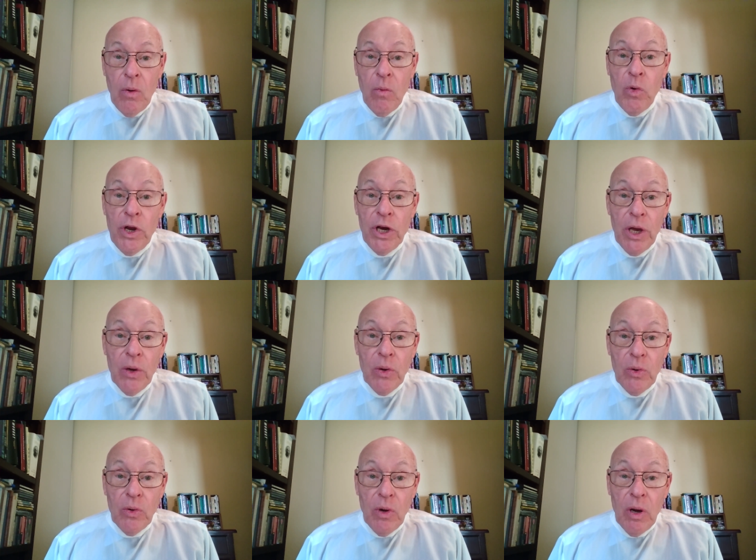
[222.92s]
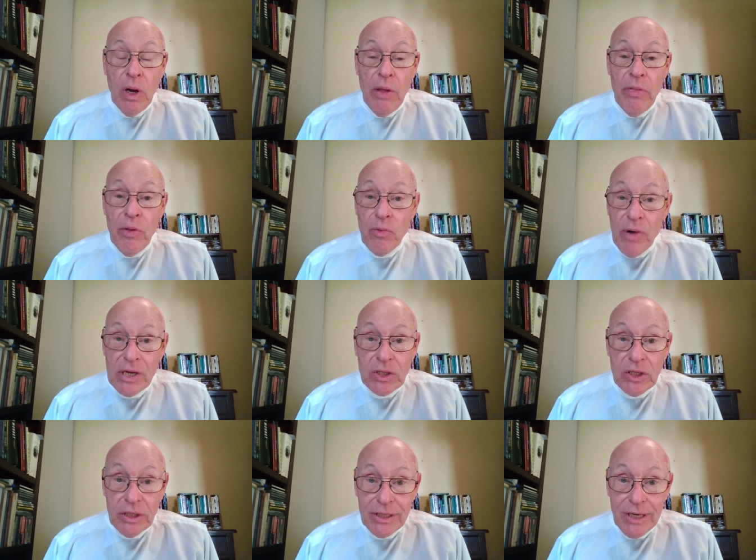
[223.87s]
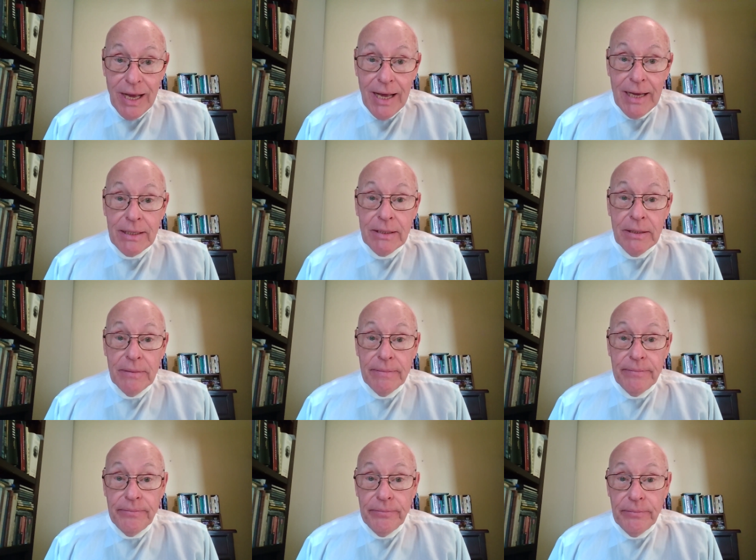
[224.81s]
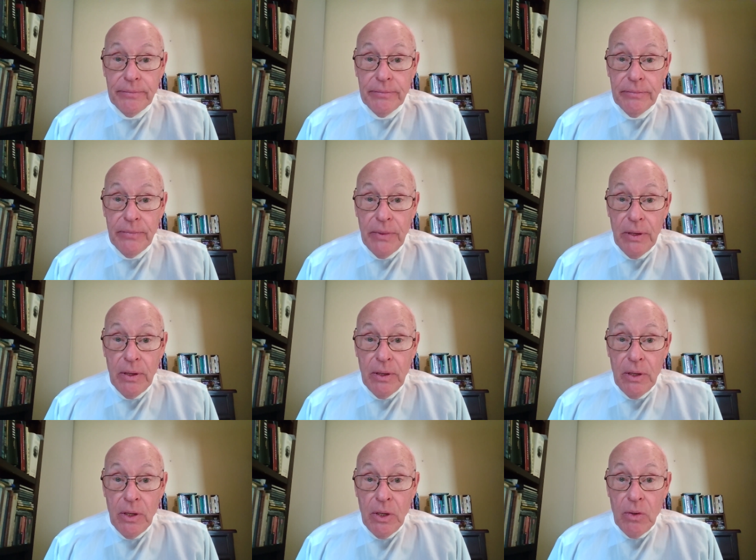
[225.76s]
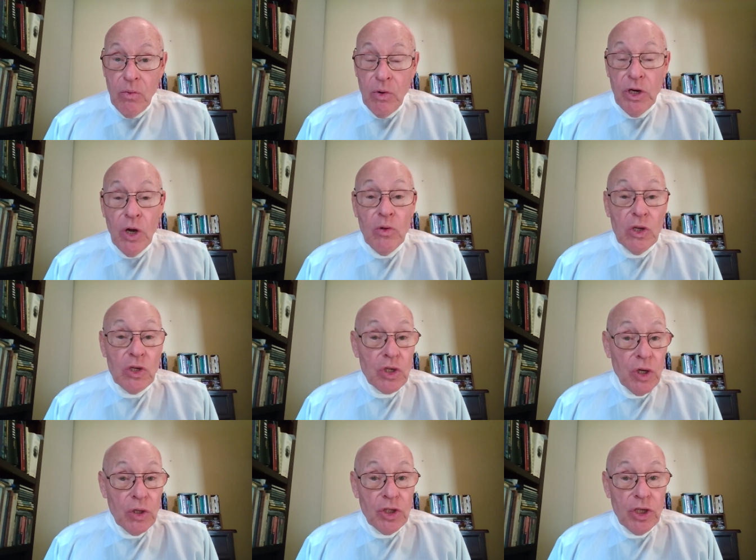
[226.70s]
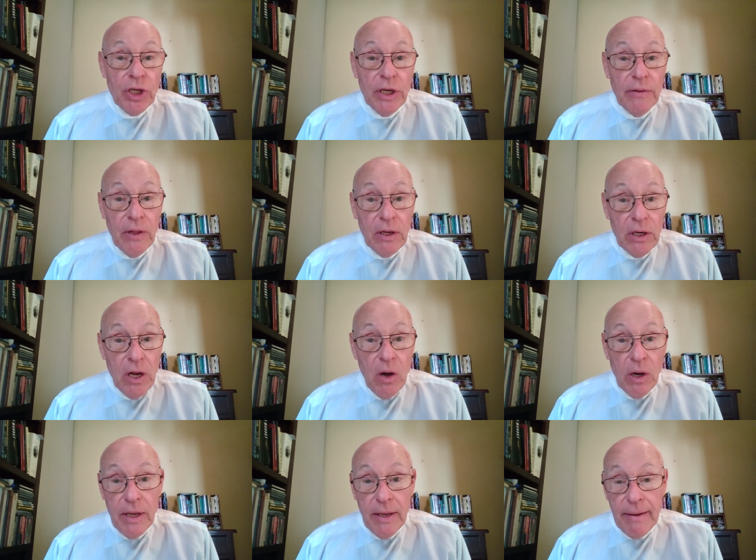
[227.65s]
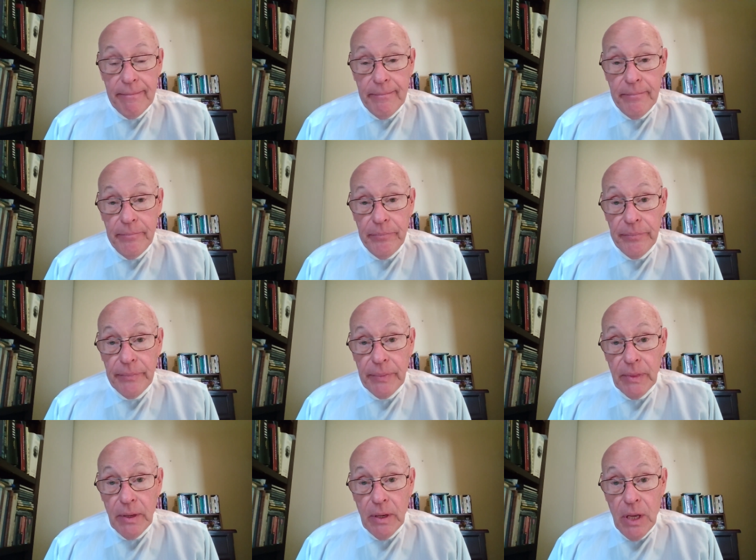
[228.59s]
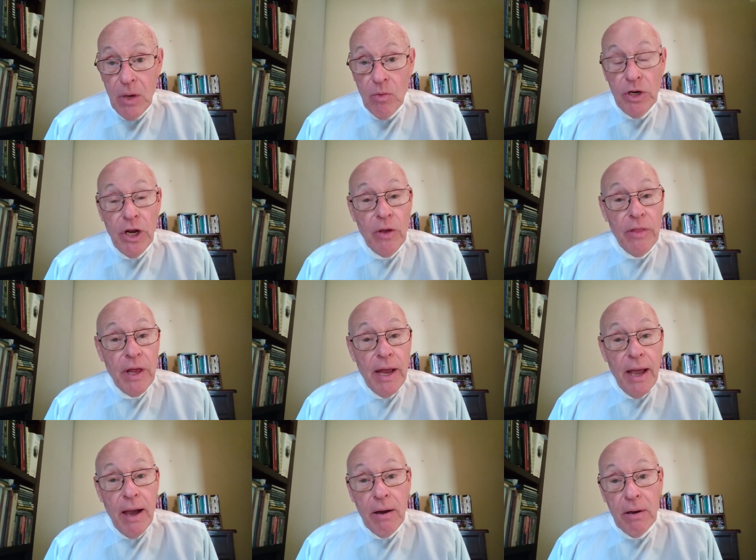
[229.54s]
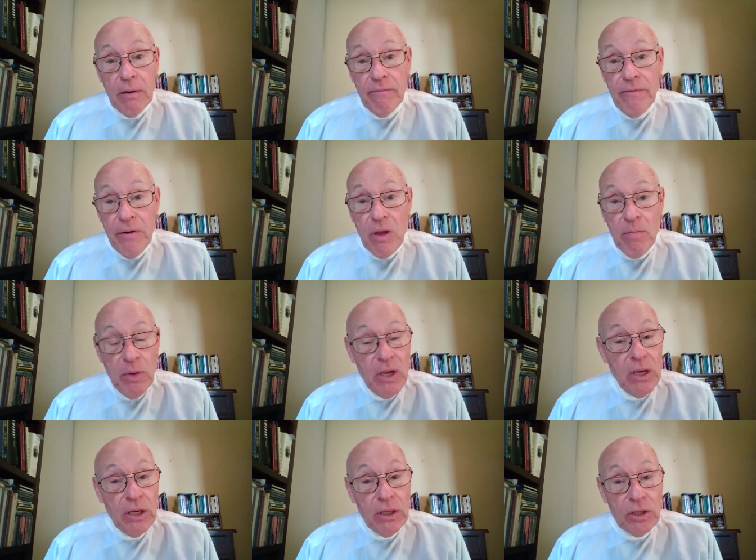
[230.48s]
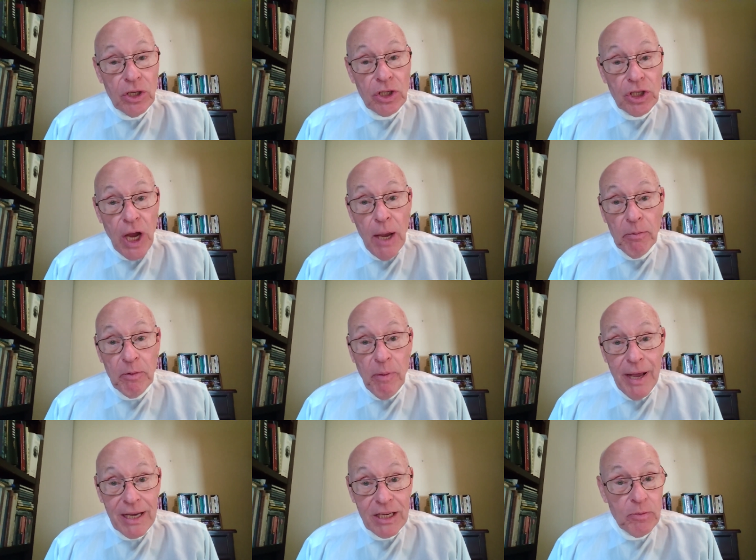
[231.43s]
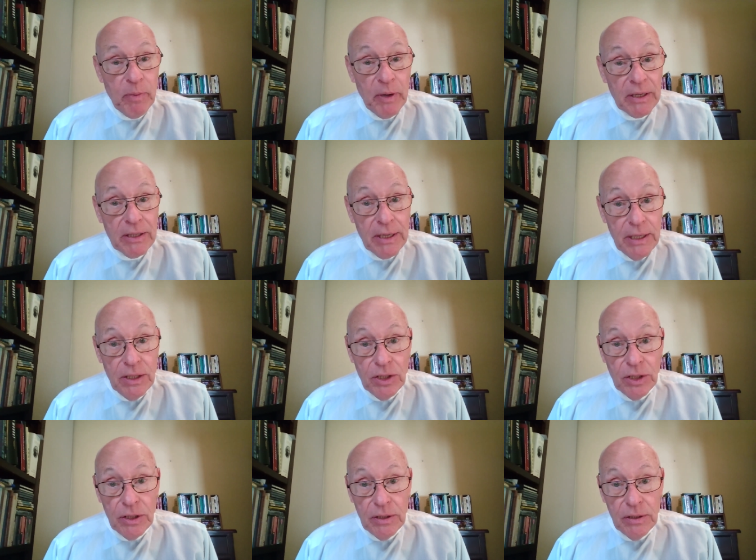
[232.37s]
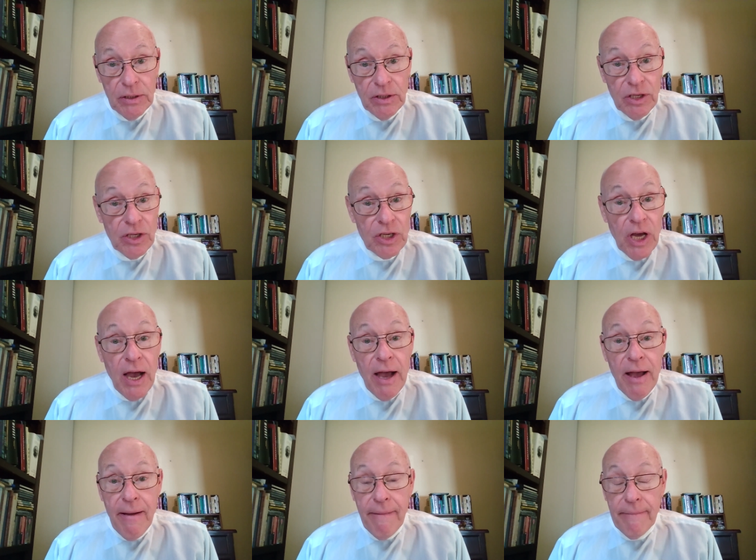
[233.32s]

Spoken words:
We know the restless heart. We know the searching and the longing. We know that our very beings are shaped by expectation and desire.